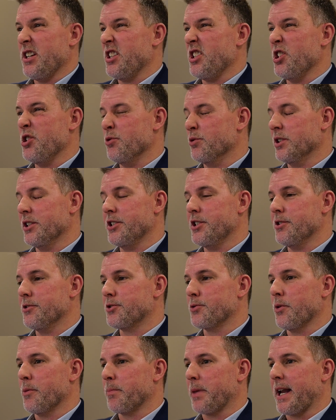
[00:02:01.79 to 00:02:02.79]
usually due
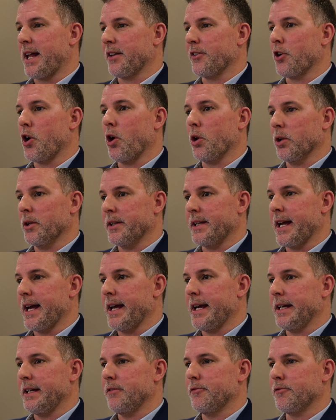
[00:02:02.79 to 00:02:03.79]
to a planned
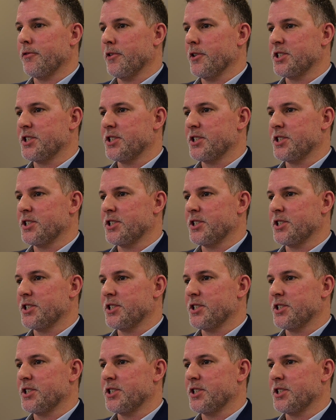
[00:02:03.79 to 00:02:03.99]
holiday for a